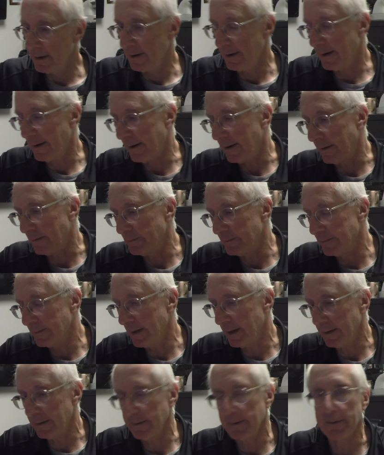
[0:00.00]

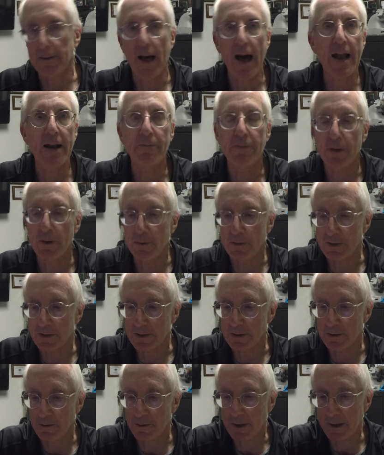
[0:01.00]
A lot of you, as
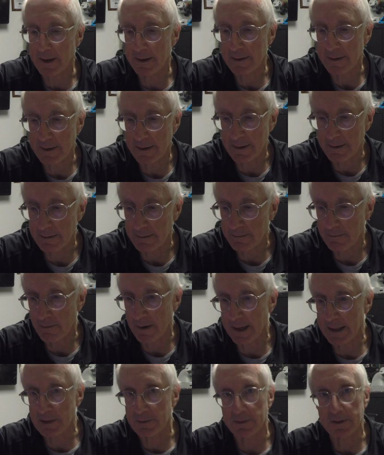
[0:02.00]
you look at the
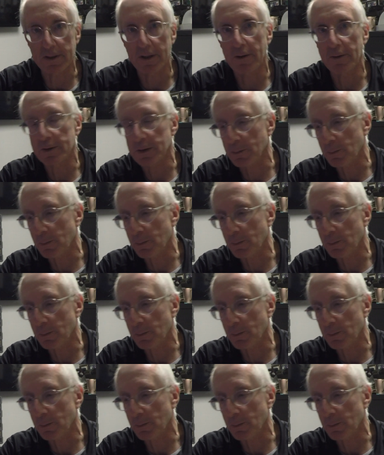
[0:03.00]
range results,